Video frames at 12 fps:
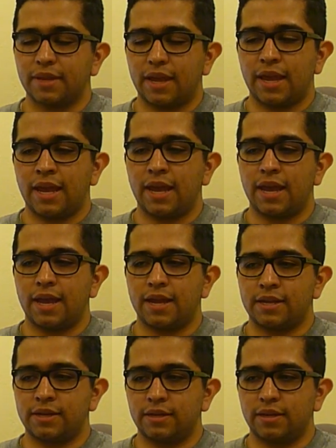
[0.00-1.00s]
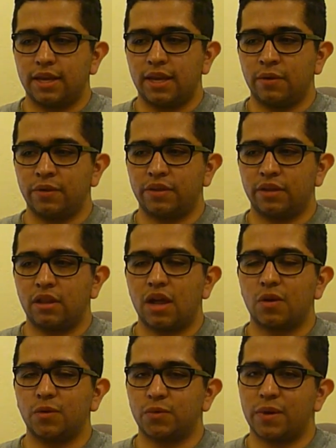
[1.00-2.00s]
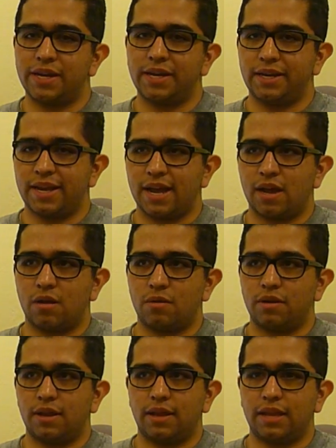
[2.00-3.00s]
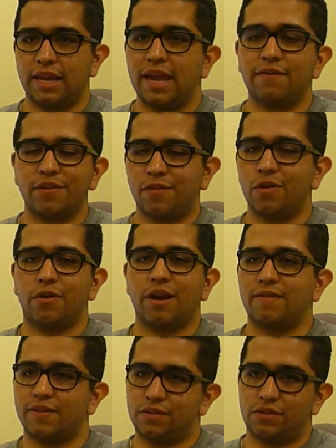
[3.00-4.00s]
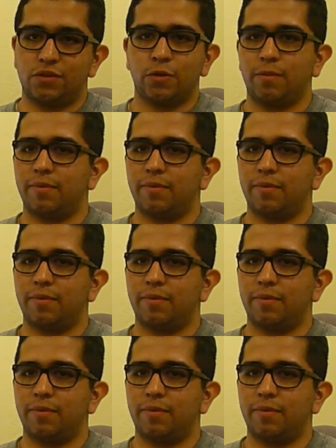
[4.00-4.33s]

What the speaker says: And the clock was winding down. Every photograph has a story